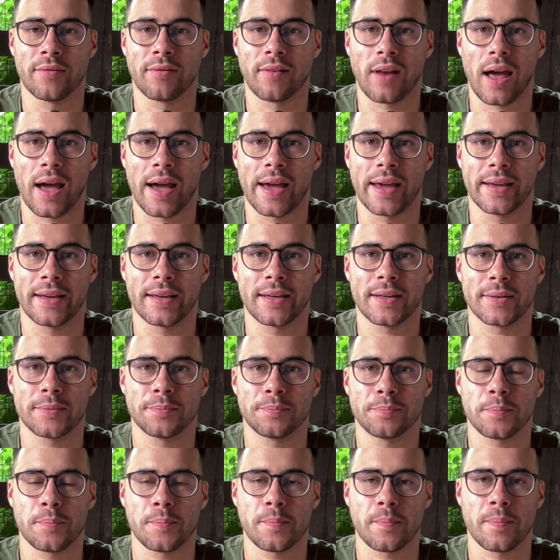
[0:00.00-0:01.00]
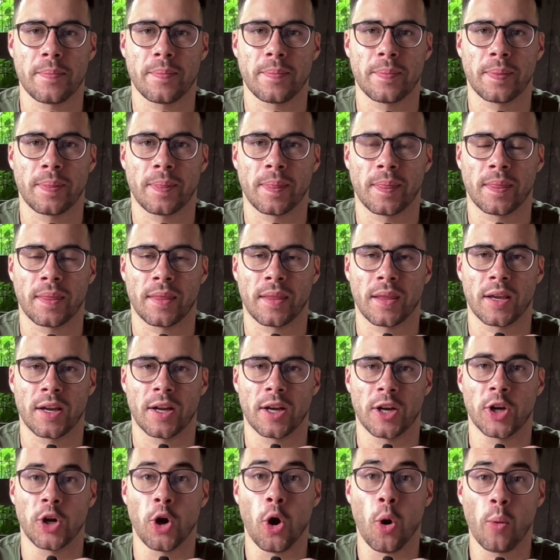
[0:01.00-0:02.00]
like
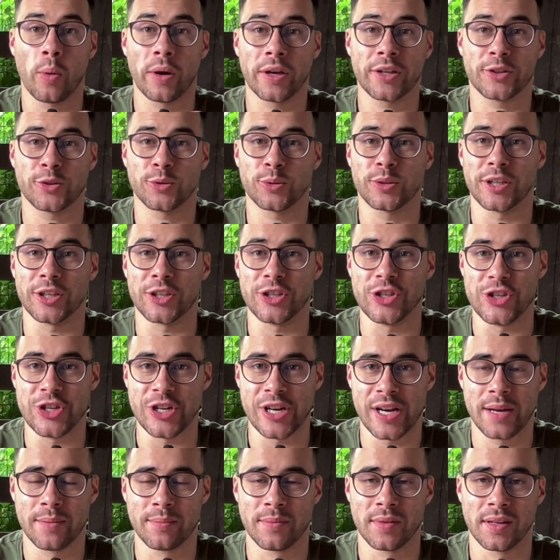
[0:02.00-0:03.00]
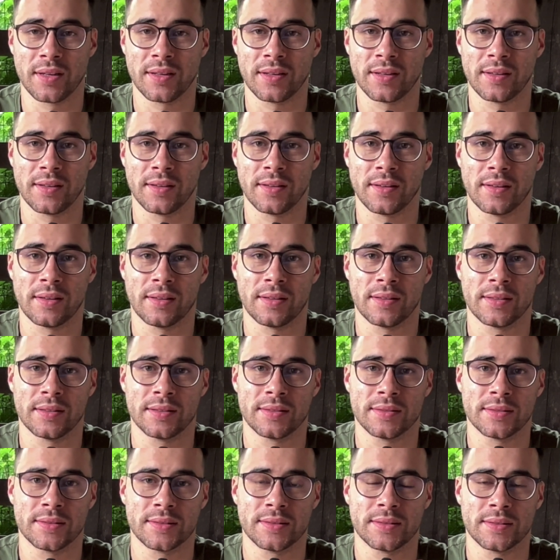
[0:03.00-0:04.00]
going to the gym
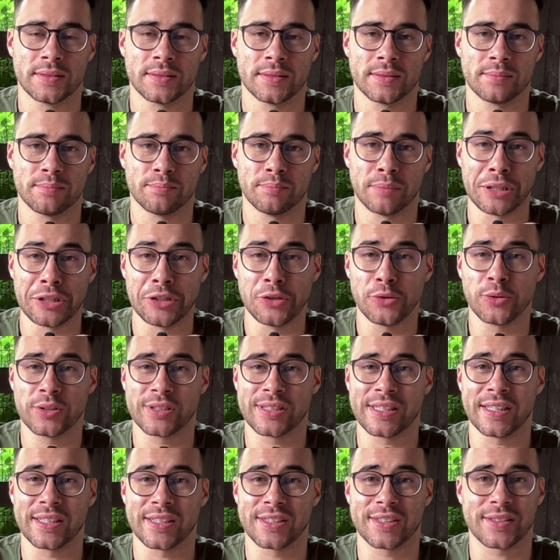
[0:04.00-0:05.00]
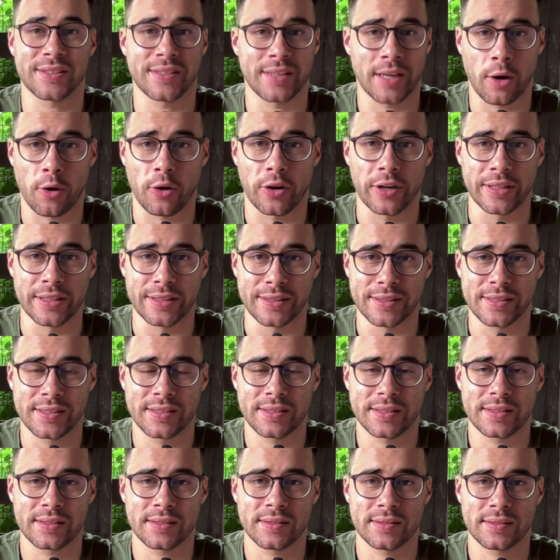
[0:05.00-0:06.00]
but using
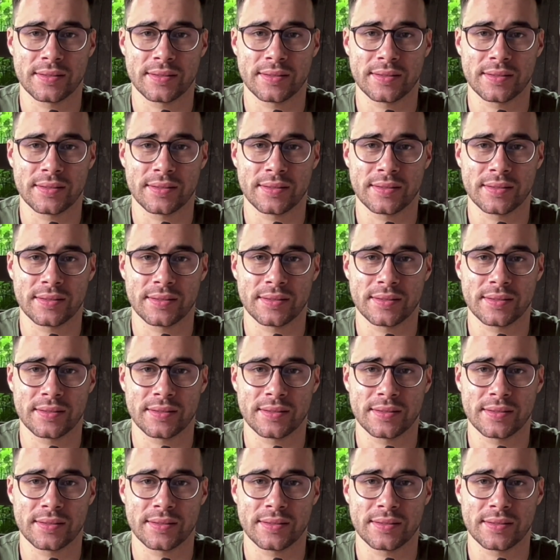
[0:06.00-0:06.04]
steroids.